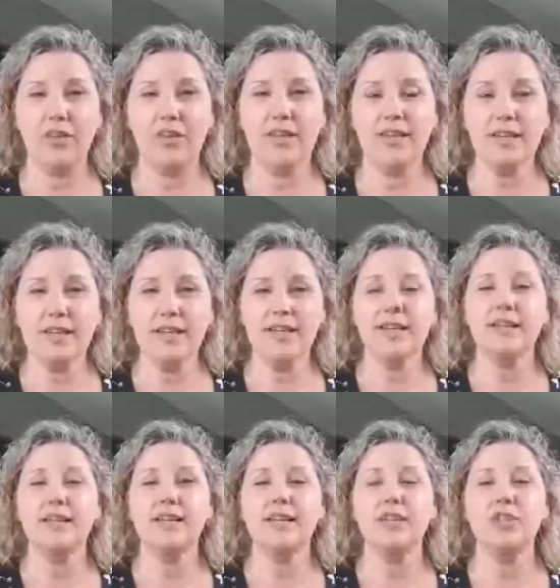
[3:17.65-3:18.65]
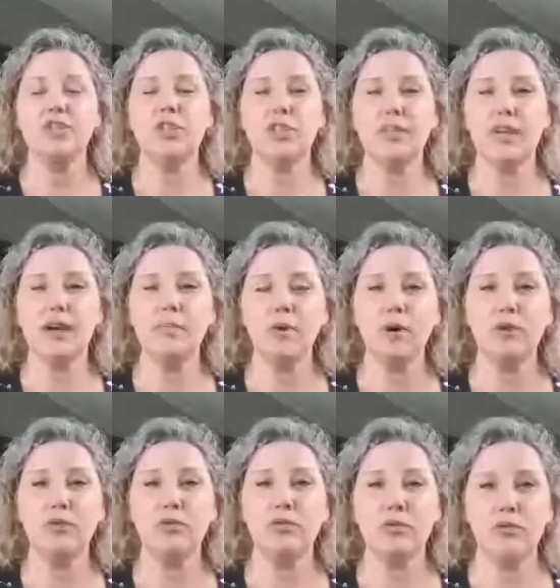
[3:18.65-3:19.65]
is GMO
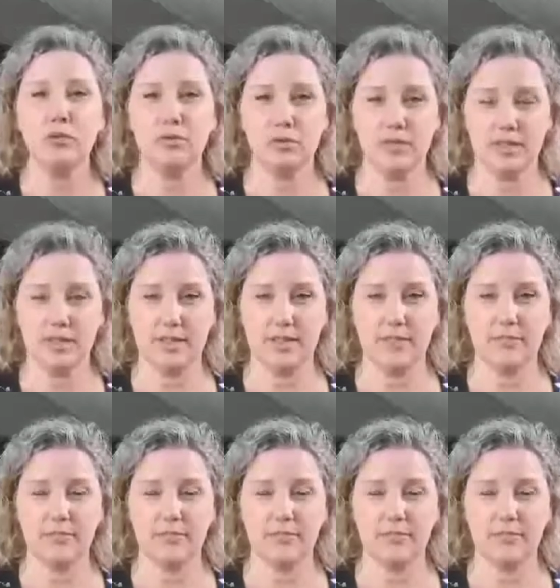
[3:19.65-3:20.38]
foods.